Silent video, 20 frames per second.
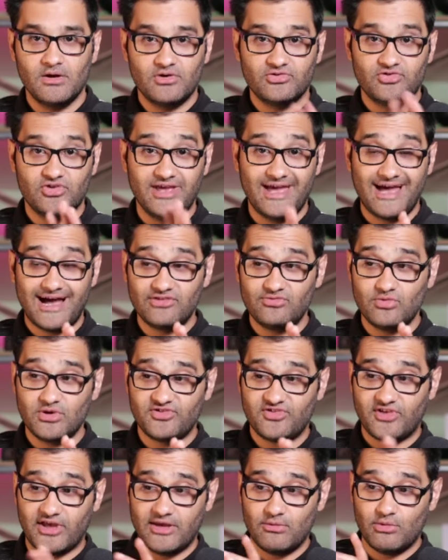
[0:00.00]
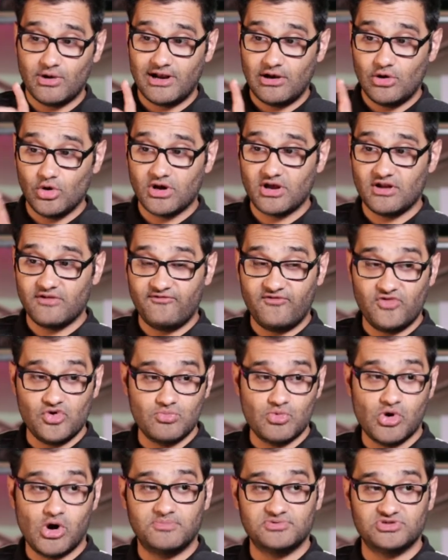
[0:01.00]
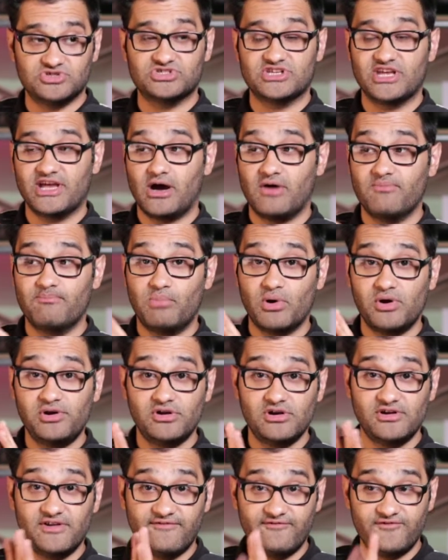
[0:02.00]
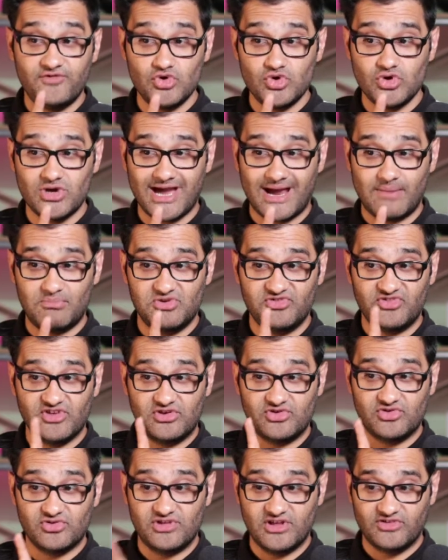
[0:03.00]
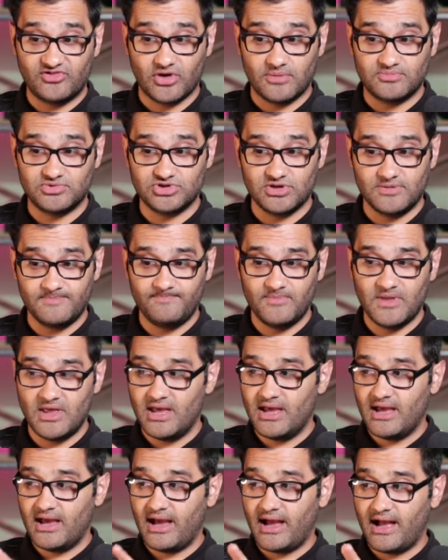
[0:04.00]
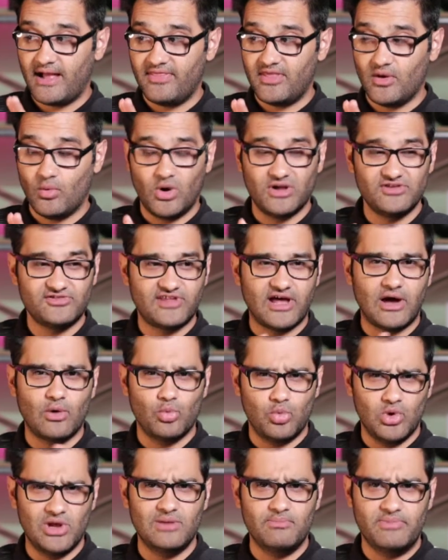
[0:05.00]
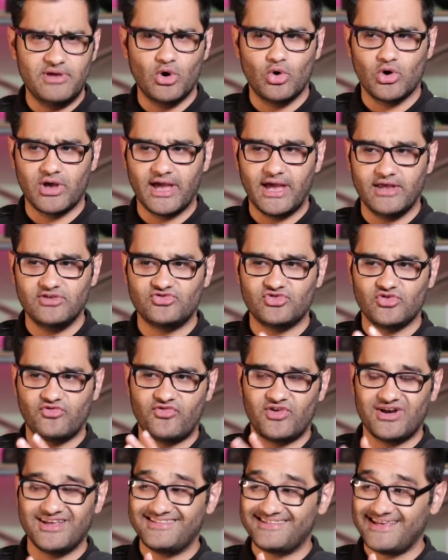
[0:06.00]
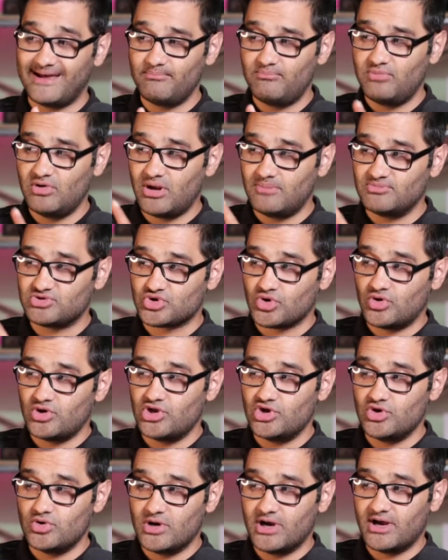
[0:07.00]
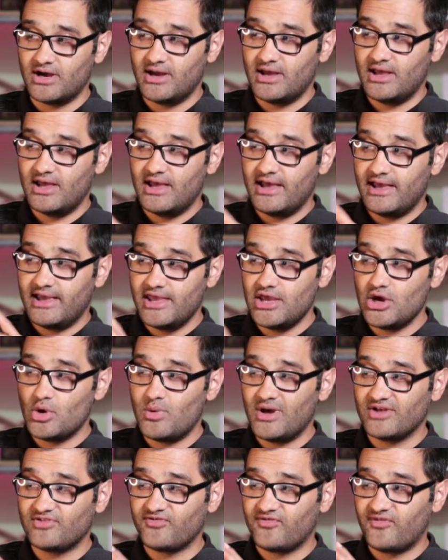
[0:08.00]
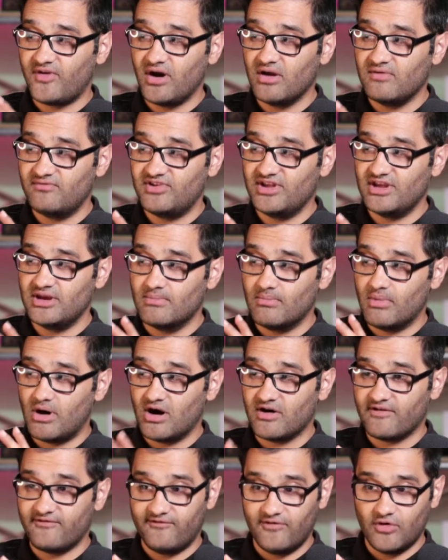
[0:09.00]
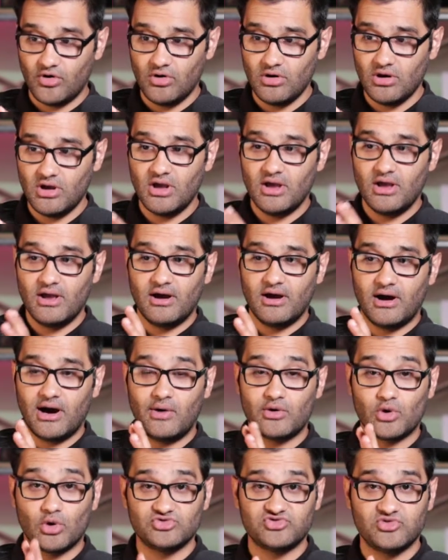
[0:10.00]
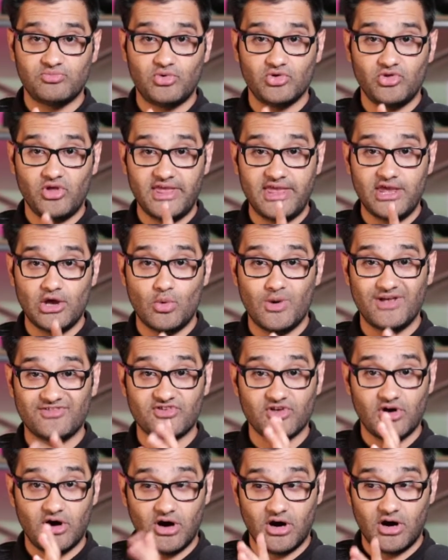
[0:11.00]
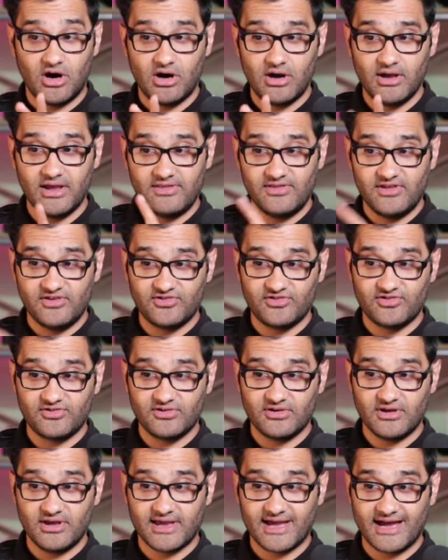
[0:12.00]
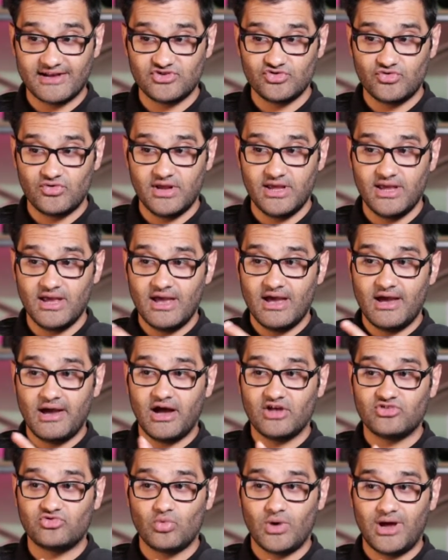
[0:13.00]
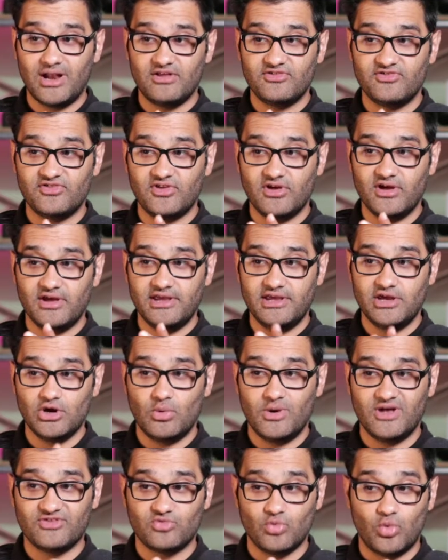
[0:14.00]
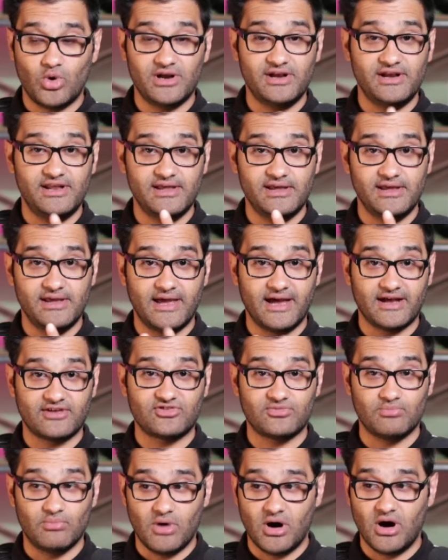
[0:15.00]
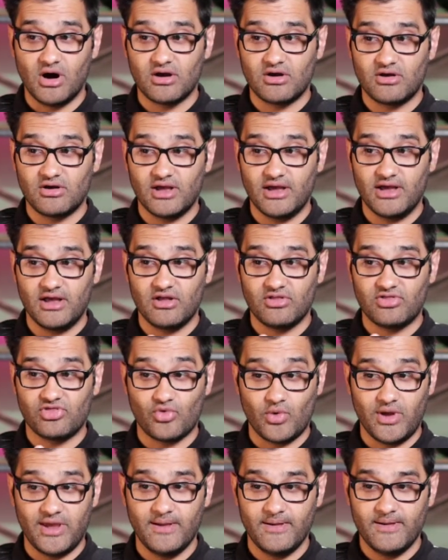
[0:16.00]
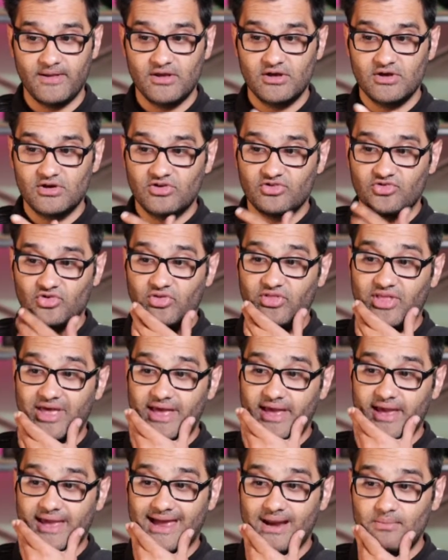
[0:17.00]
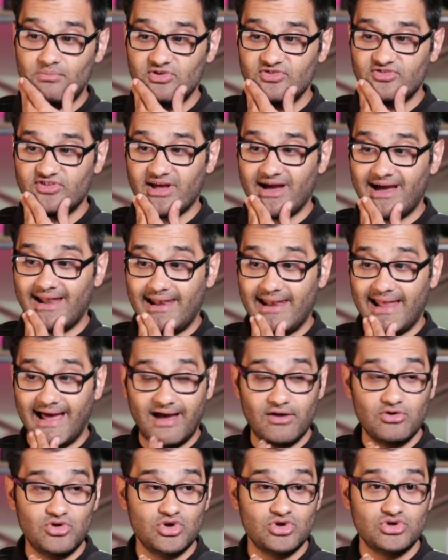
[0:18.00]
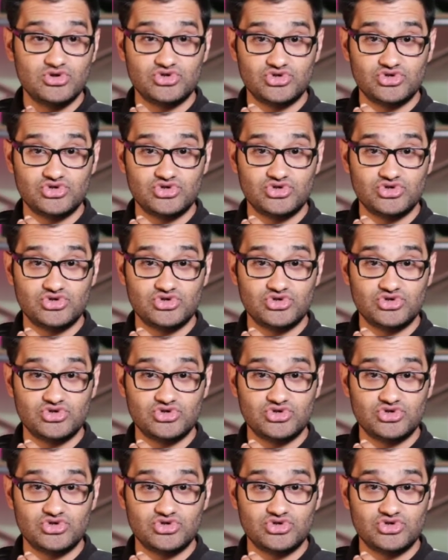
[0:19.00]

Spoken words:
So yeah, as we're saying, we're going to look at a few more options here. I've bundled a few cameras into this option and they're ones that will be okay. So for example, I'm showing you a EOS 5D Mark IV. I would also put the EOS R in this category, as well as the EOS 1DX Mark III. So they're cameras that allow you